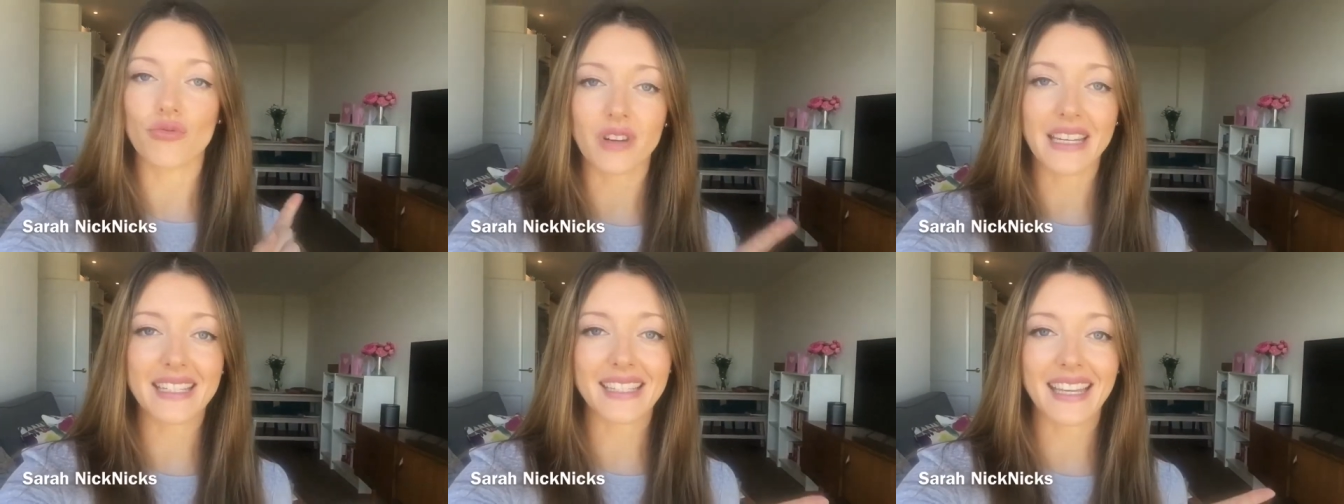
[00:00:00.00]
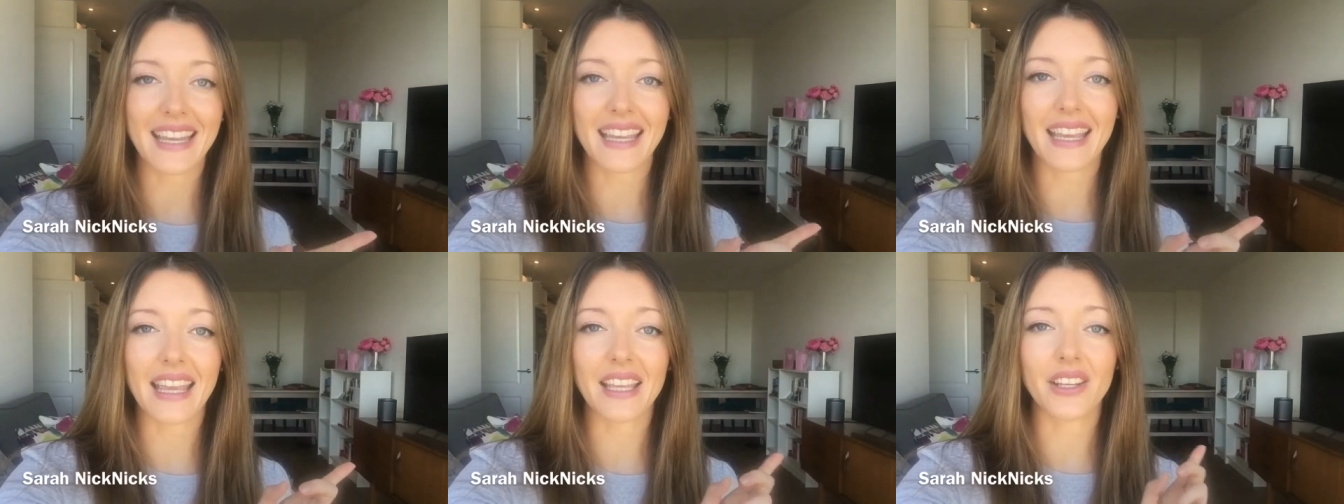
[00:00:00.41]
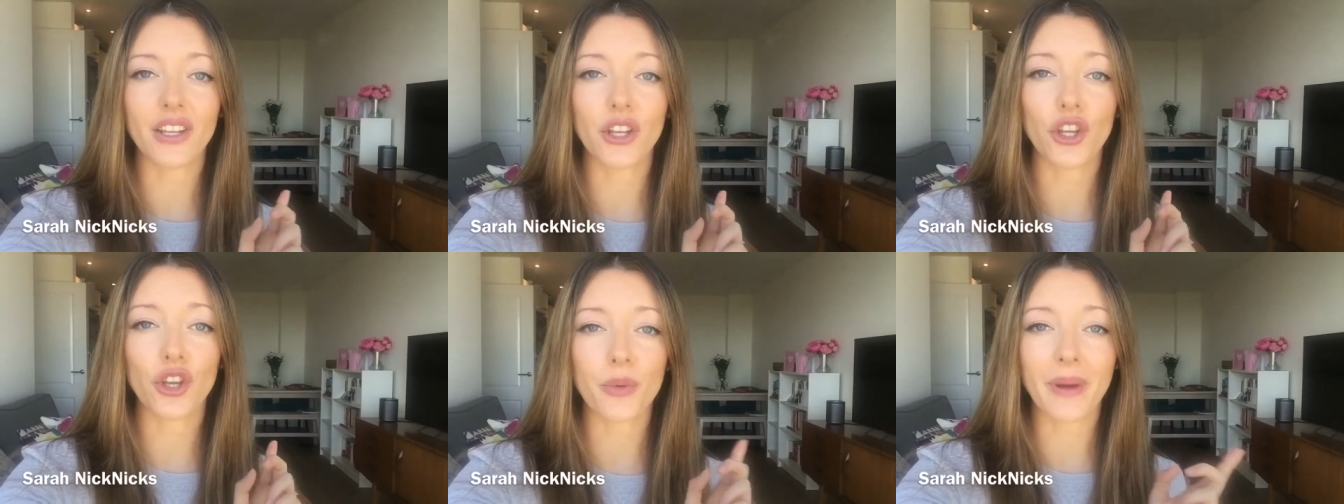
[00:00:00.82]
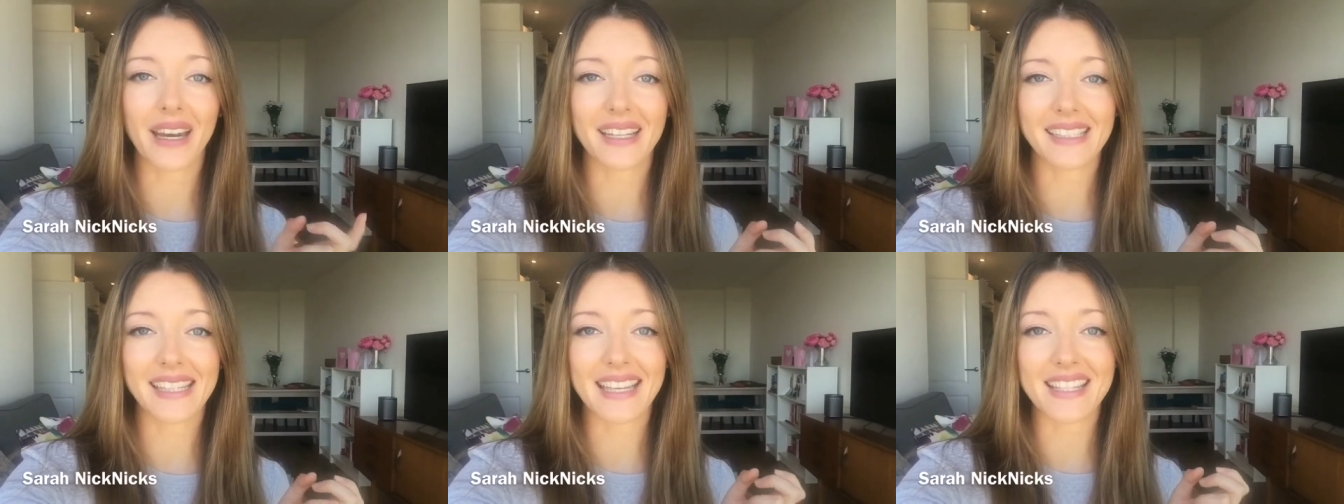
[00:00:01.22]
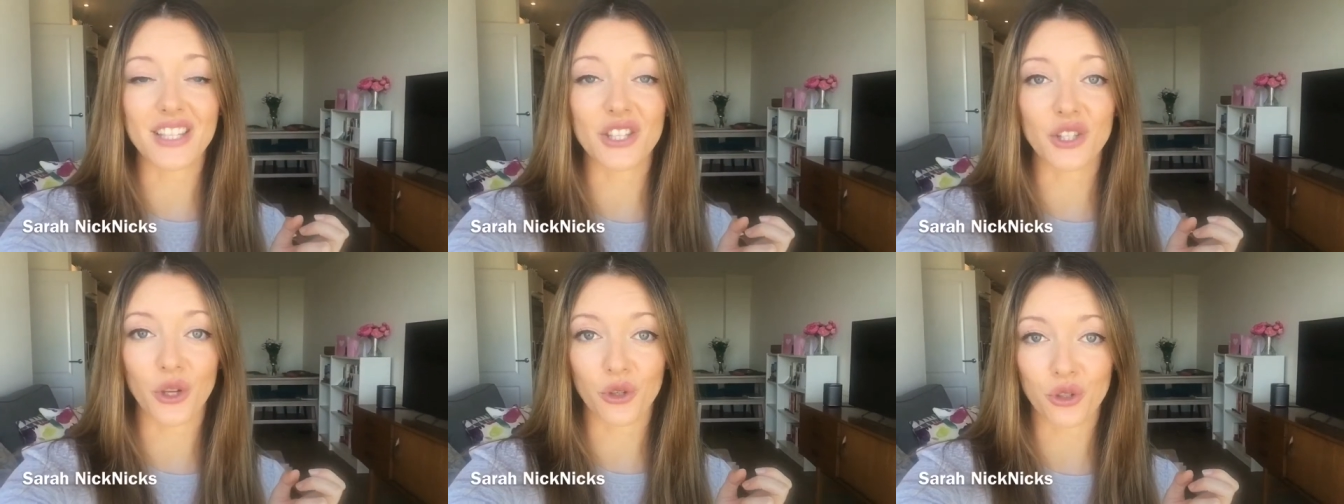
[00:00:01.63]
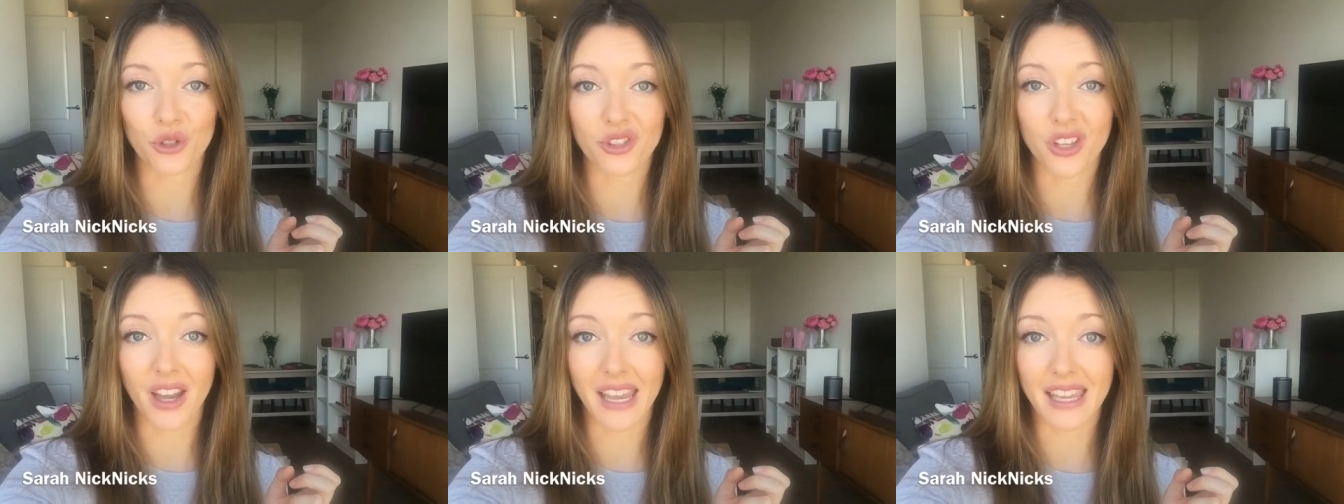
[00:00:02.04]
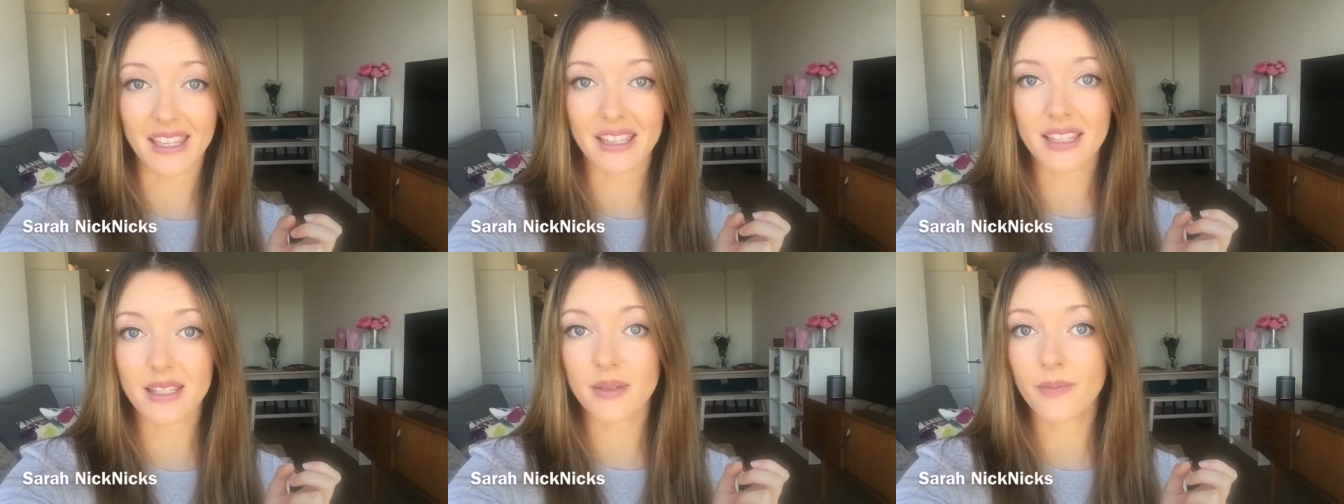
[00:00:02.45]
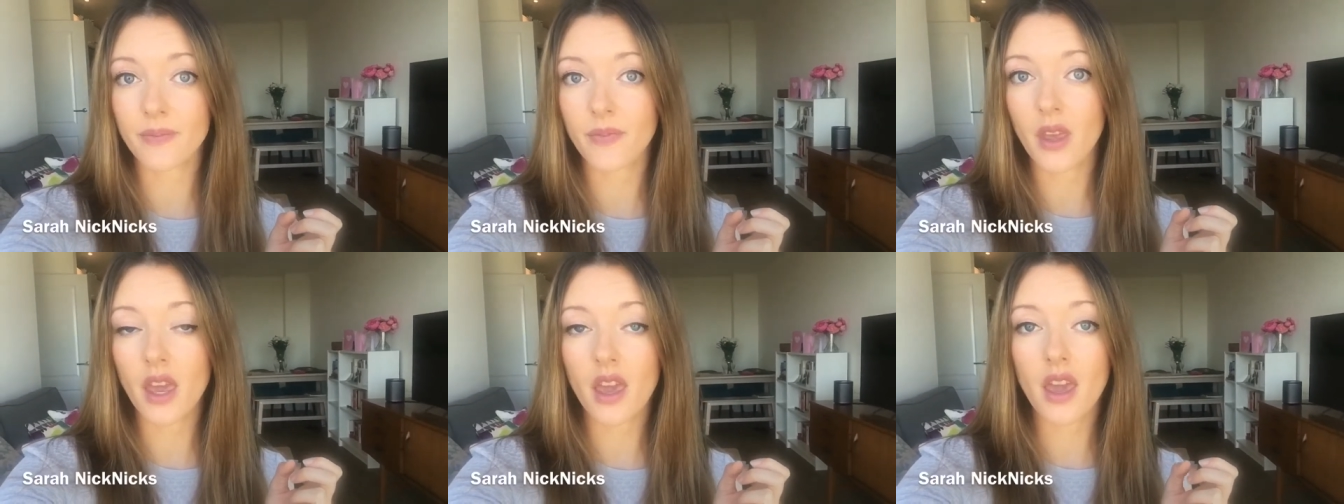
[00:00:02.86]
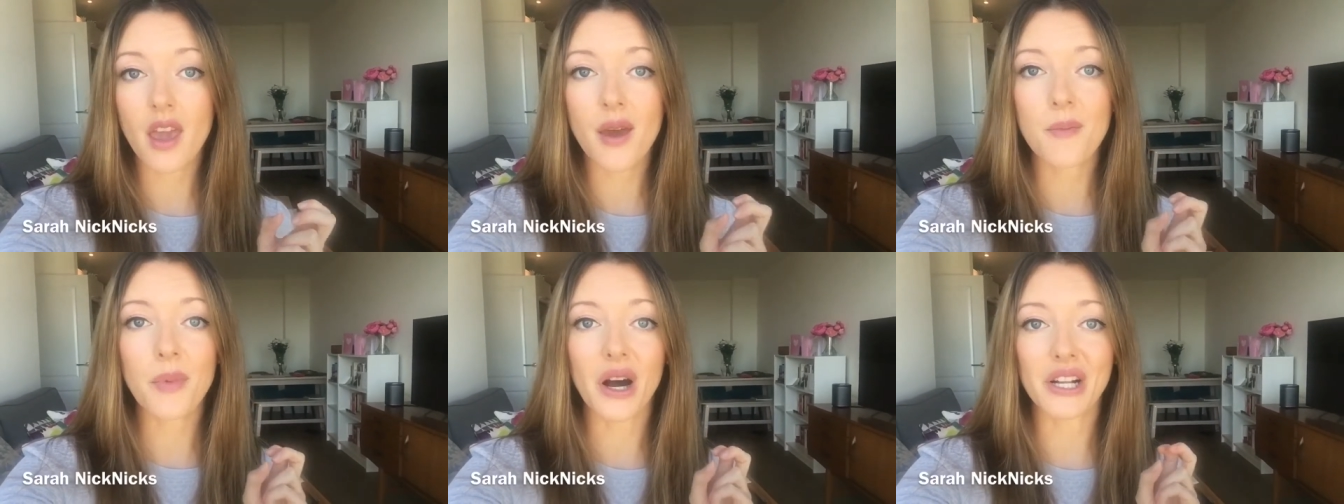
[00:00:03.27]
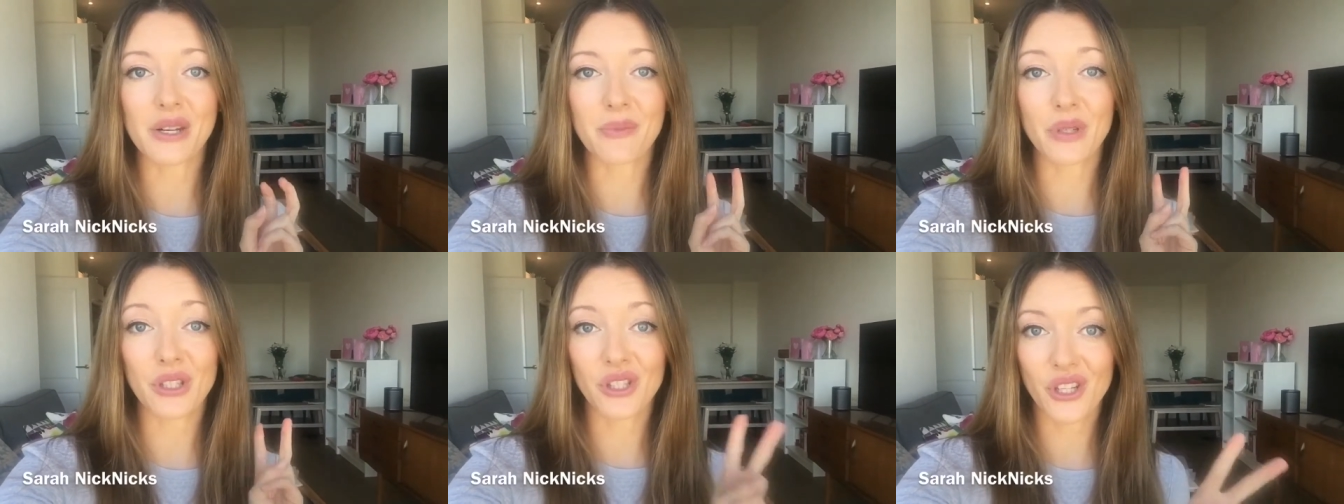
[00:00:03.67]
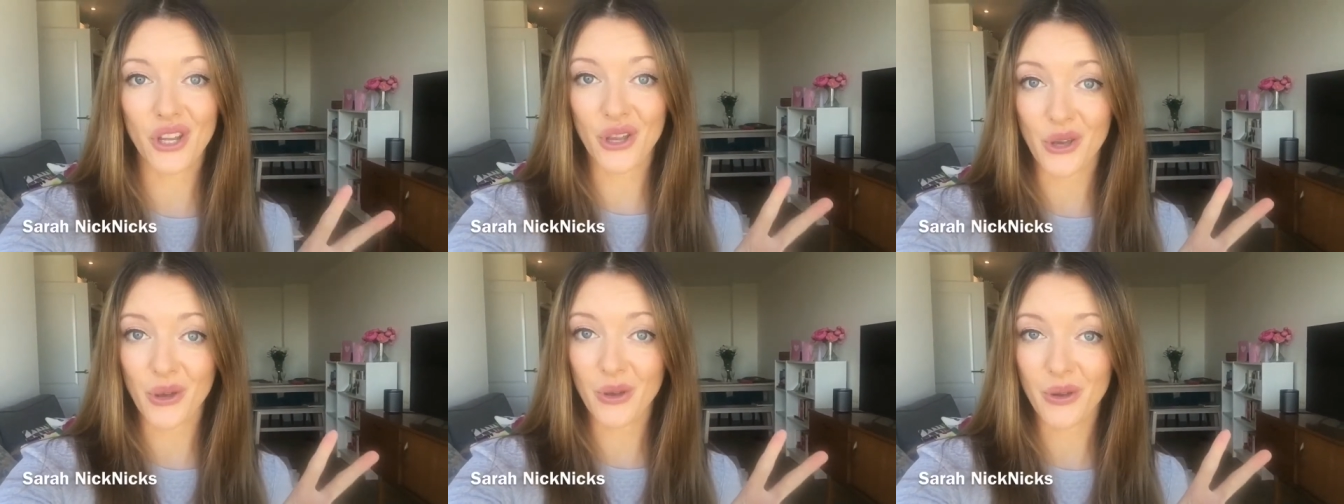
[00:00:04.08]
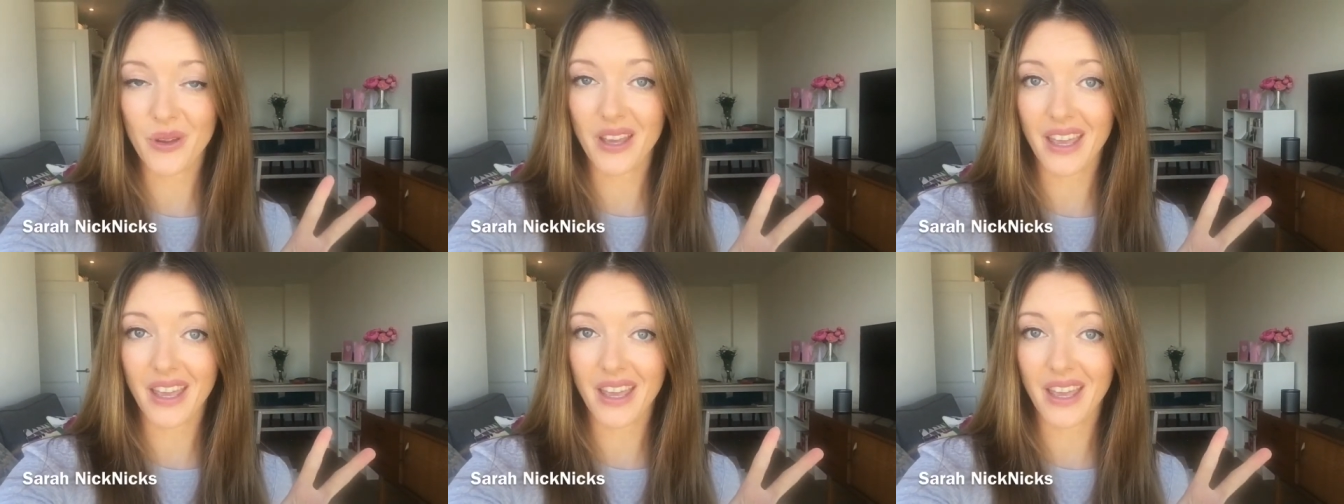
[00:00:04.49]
reasoning in humanities and social science. Part number two